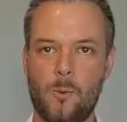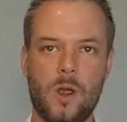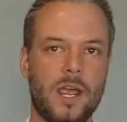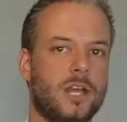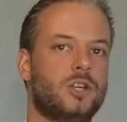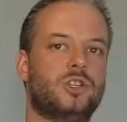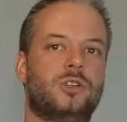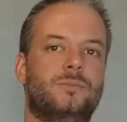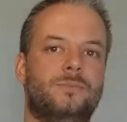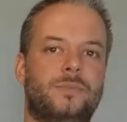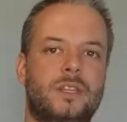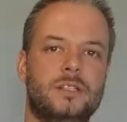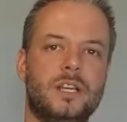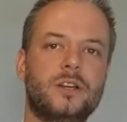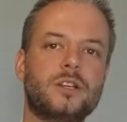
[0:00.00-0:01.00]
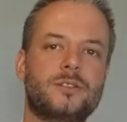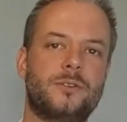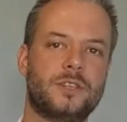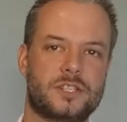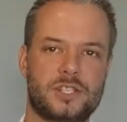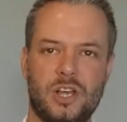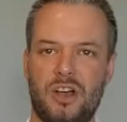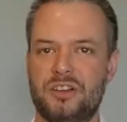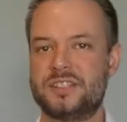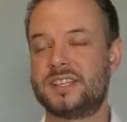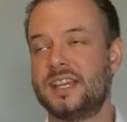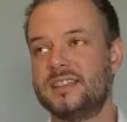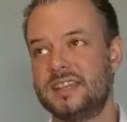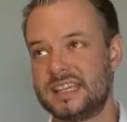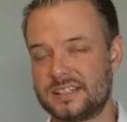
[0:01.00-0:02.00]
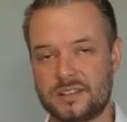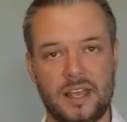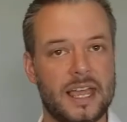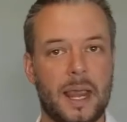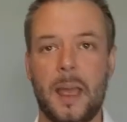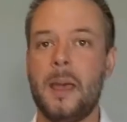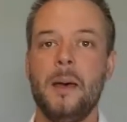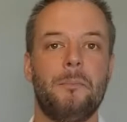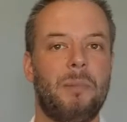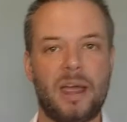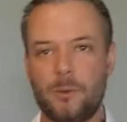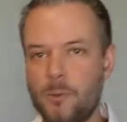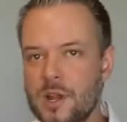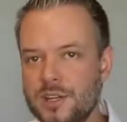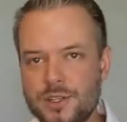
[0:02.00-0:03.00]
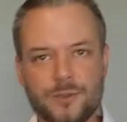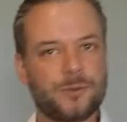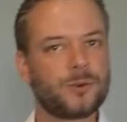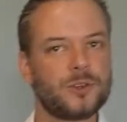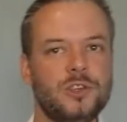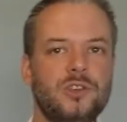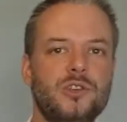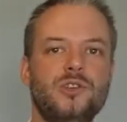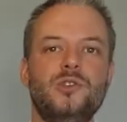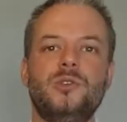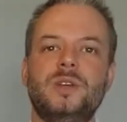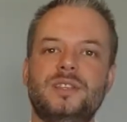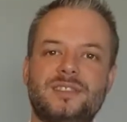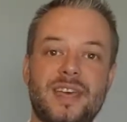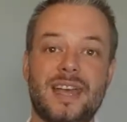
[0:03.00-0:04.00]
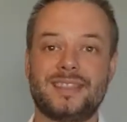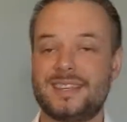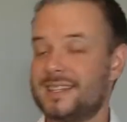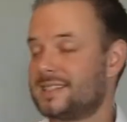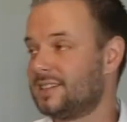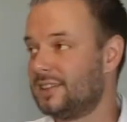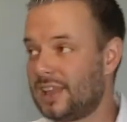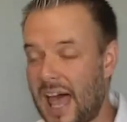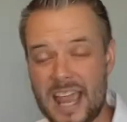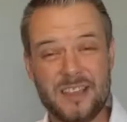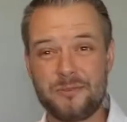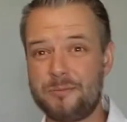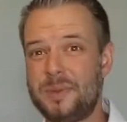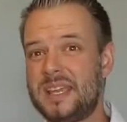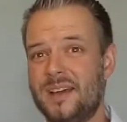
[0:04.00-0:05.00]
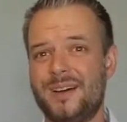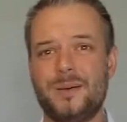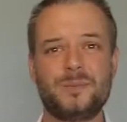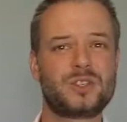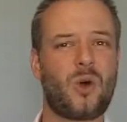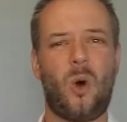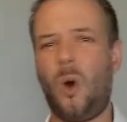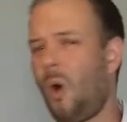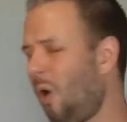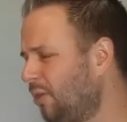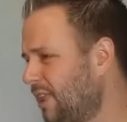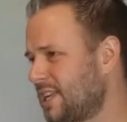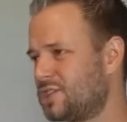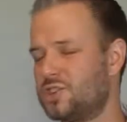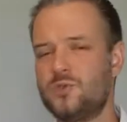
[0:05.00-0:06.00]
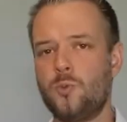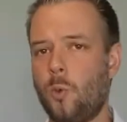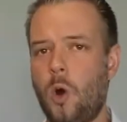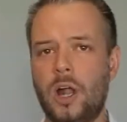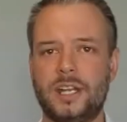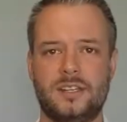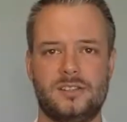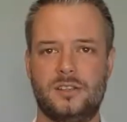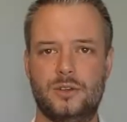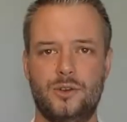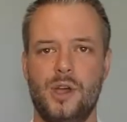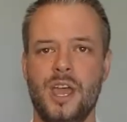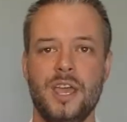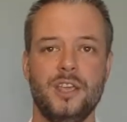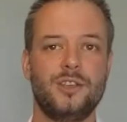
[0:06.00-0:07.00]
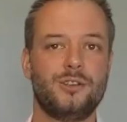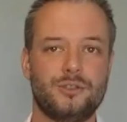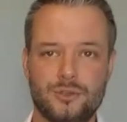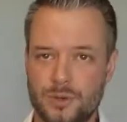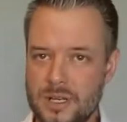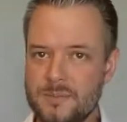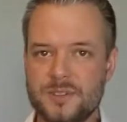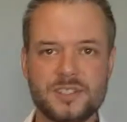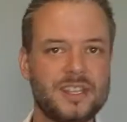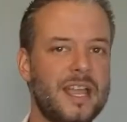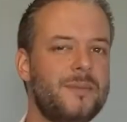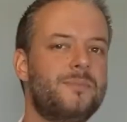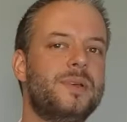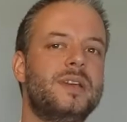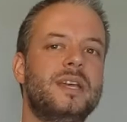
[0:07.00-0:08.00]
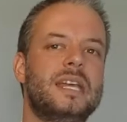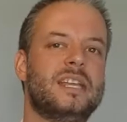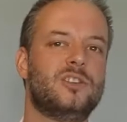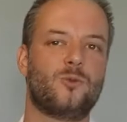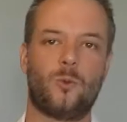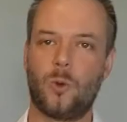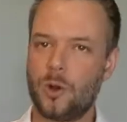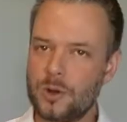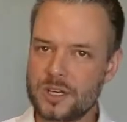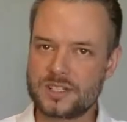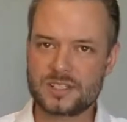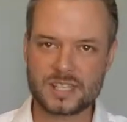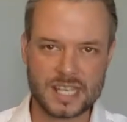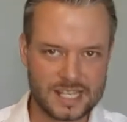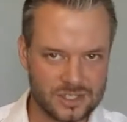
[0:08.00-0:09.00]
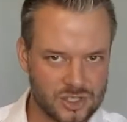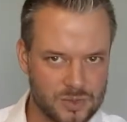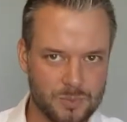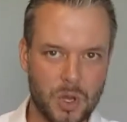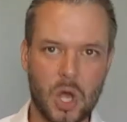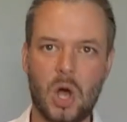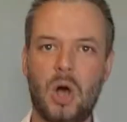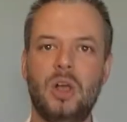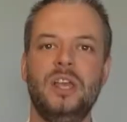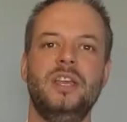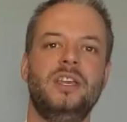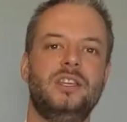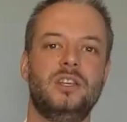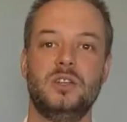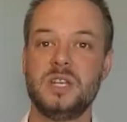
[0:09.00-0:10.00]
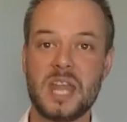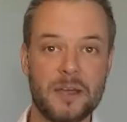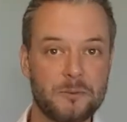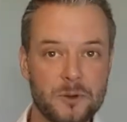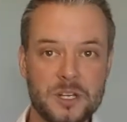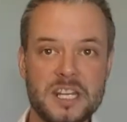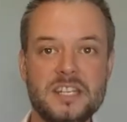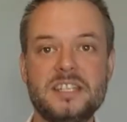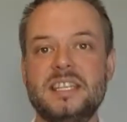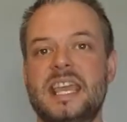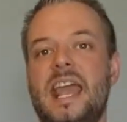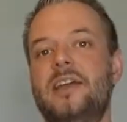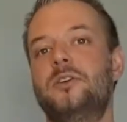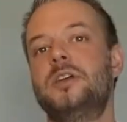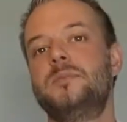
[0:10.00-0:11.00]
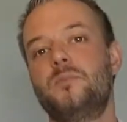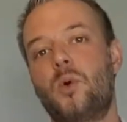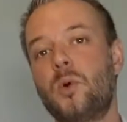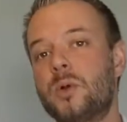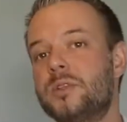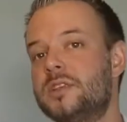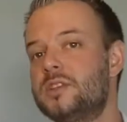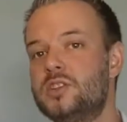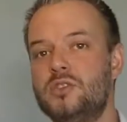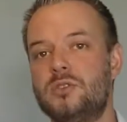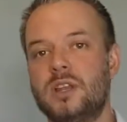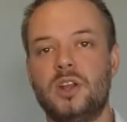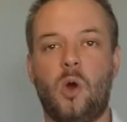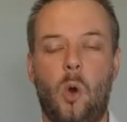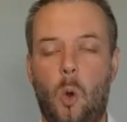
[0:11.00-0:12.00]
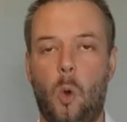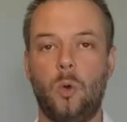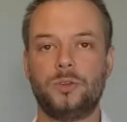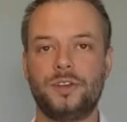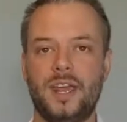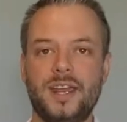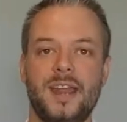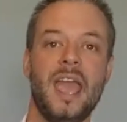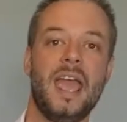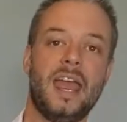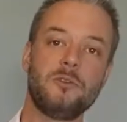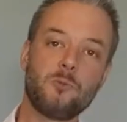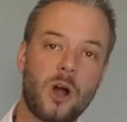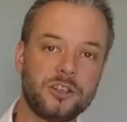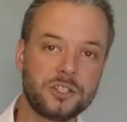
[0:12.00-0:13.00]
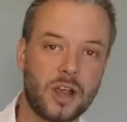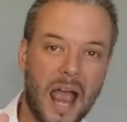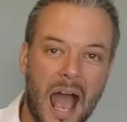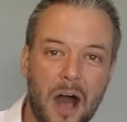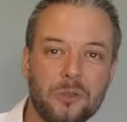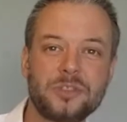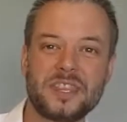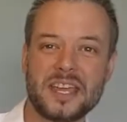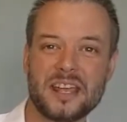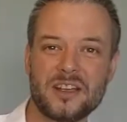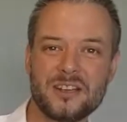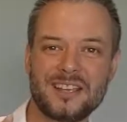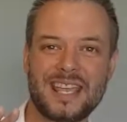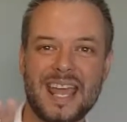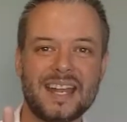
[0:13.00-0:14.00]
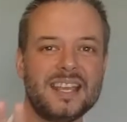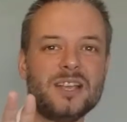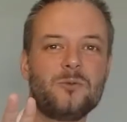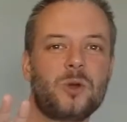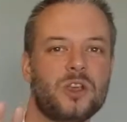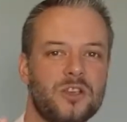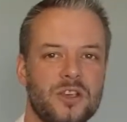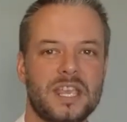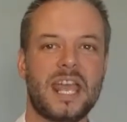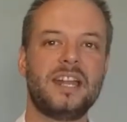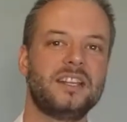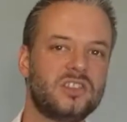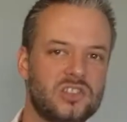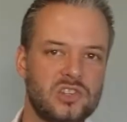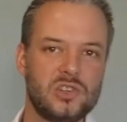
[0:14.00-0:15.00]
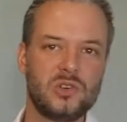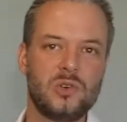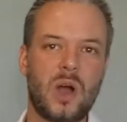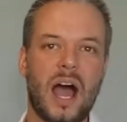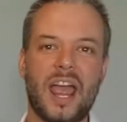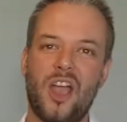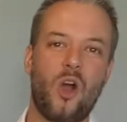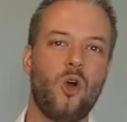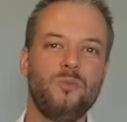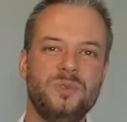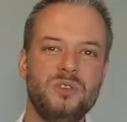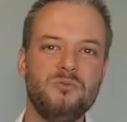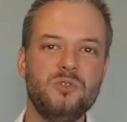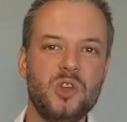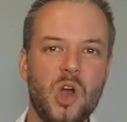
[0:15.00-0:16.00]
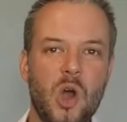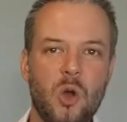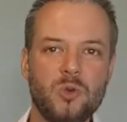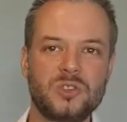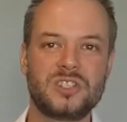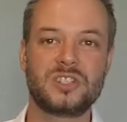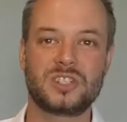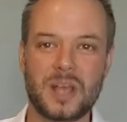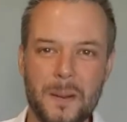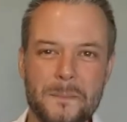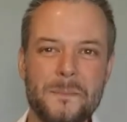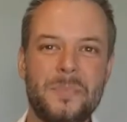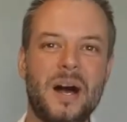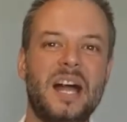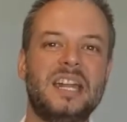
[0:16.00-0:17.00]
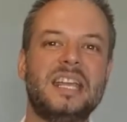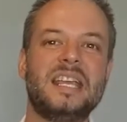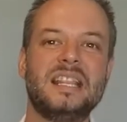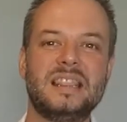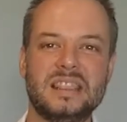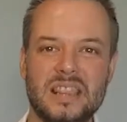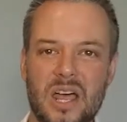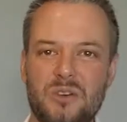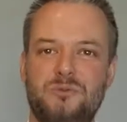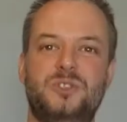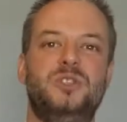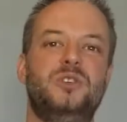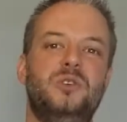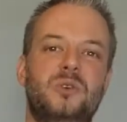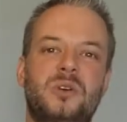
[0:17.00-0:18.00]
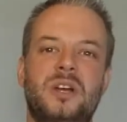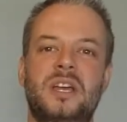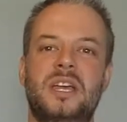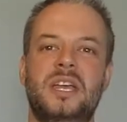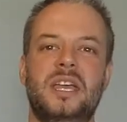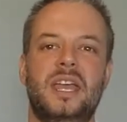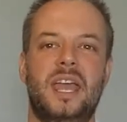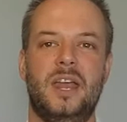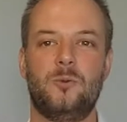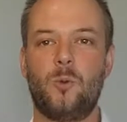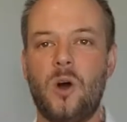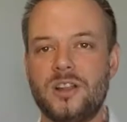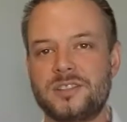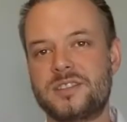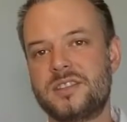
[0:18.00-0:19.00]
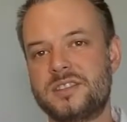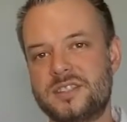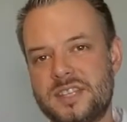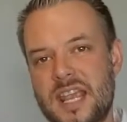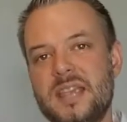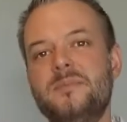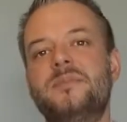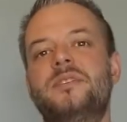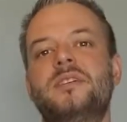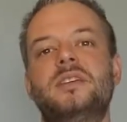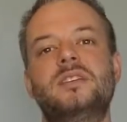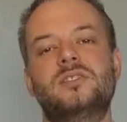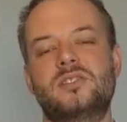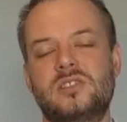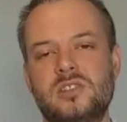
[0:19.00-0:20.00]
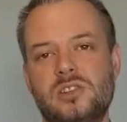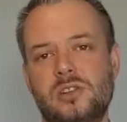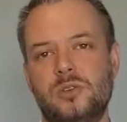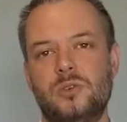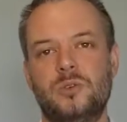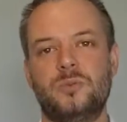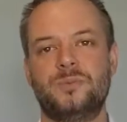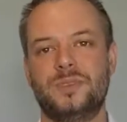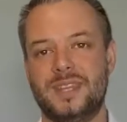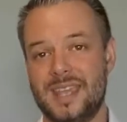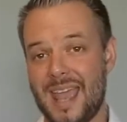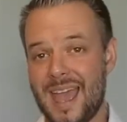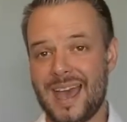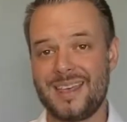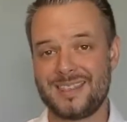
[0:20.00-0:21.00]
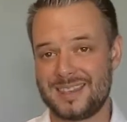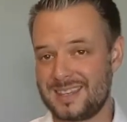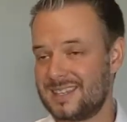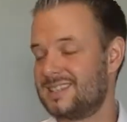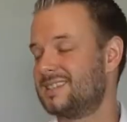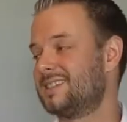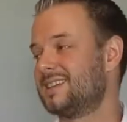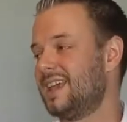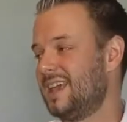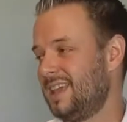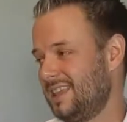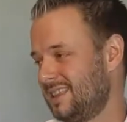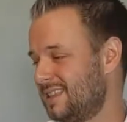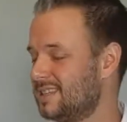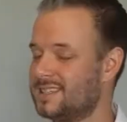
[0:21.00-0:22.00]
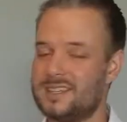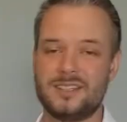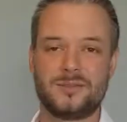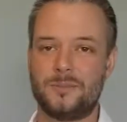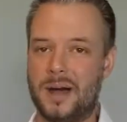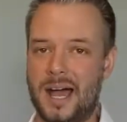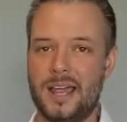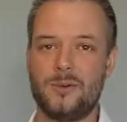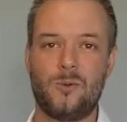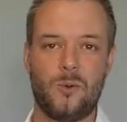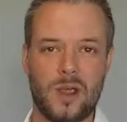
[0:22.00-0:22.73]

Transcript: Wish. The lyrics for the song say things like, "My wish for you is that this life becomes all that you want it to. Your dreams stay big, your worries stay small. You never need to carry more than you can hold. And while you're out there getting where you're getting to, I hope you know somebody loves you and wants the same things too. Yeah, this is my